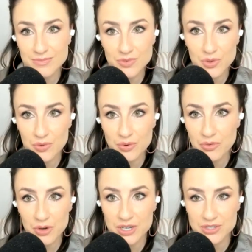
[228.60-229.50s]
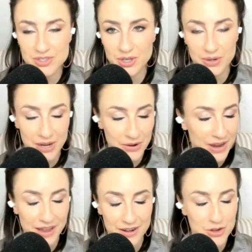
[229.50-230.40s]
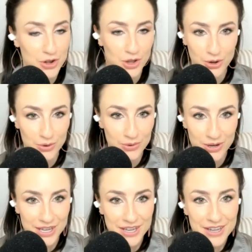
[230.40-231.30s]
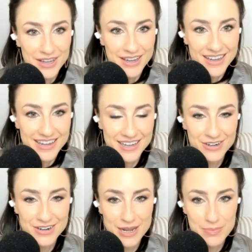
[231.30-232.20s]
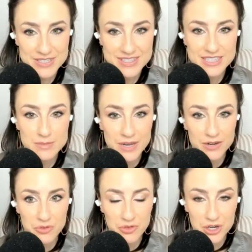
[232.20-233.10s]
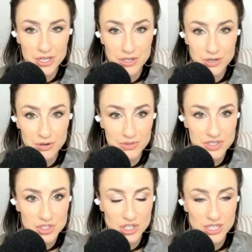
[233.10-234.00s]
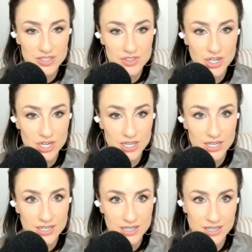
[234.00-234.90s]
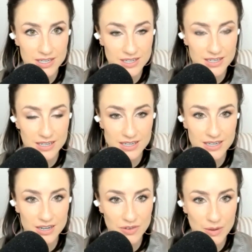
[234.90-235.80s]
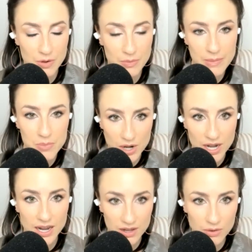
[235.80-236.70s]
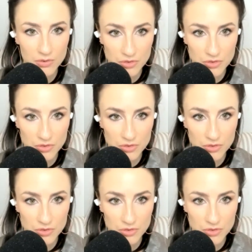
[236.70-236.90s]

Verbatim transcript: So 4 years ago now, I had no internet presence. But for you, this journey started, if I'm remembering,